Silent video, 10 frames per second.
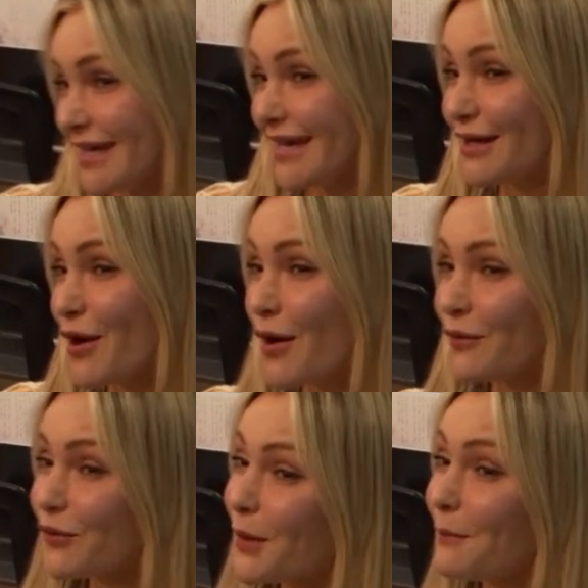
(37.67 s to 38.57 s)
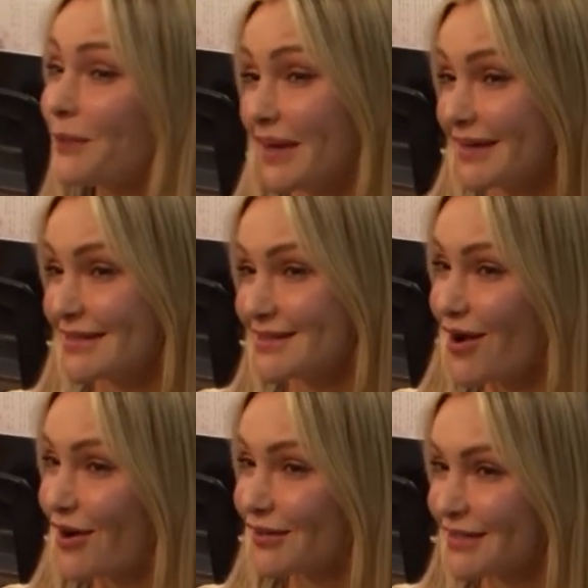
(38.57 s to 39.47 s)
hit over a billion
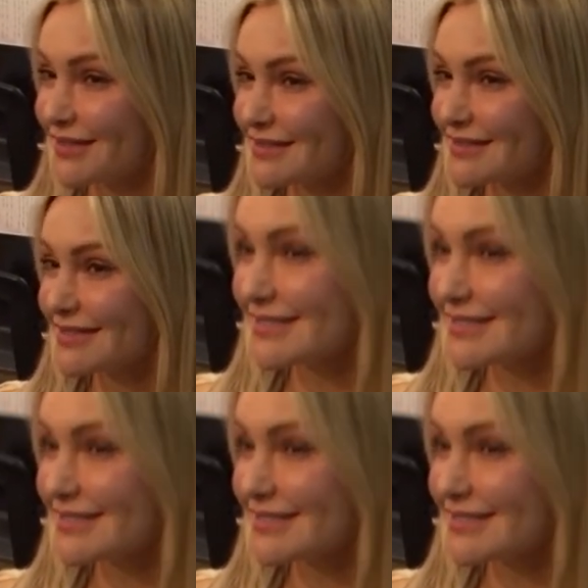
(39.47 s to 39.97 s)
dollars.